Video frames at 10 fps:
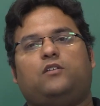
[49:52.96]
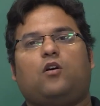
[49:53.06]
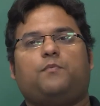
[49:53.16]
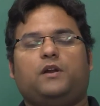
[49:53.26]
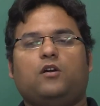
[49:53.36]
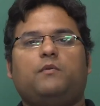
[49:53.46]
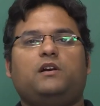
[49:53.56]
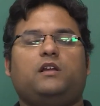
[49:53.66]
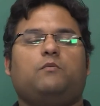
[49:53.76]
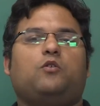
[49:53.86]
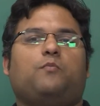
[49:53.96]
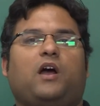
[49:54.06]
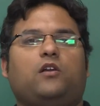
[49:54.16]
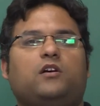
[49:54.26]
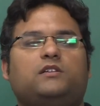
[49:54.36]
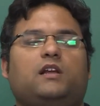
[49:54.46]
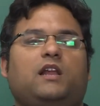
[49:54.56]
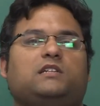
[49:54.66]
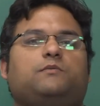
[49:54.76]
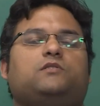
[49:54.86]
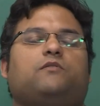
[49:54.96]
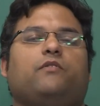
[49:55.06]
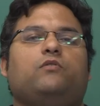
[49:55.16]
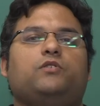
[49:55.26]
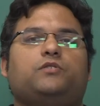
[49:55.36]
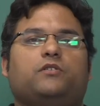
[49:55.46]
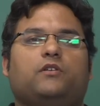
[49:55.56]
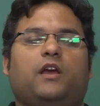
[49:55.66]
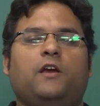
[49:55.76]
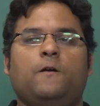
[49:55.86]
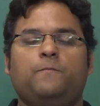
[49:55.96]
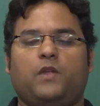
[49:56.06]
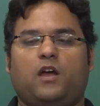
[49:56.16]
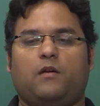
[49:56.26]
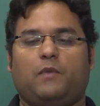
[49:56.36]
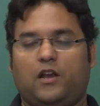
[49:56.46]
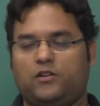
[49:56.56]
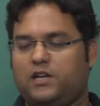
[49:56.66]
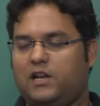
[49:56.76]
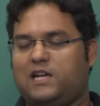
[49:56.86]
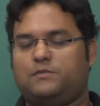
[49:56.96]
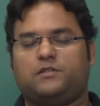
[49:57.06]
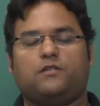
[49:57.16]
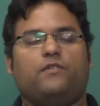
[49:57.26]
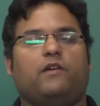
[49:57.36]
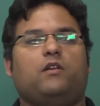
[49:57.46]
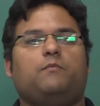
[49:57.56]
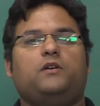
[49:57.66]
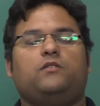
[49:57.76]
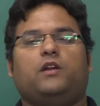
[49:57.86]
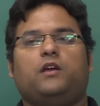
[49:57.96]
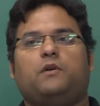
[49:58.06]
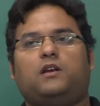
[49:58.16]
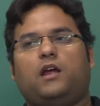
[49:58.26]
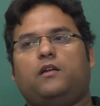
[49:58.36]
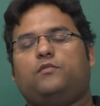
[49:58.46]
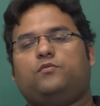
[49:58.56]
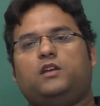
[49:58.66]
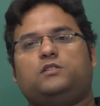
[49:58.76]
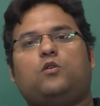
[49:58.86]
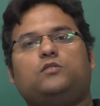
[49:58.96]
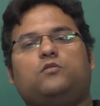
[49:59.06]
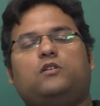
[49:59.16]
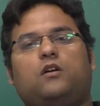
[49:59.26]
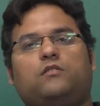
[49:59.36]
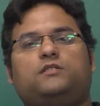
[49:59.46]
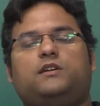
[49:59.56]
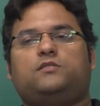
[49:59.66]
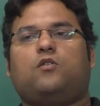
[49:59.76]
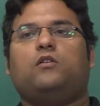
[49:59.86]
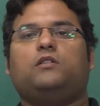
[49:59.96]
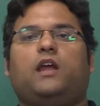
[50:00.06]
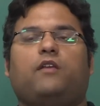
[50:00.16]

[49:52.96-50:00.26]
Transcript: talked predominantly about biological aspects of evolution today, biological aspects of development today, but there's also a lot of stress on the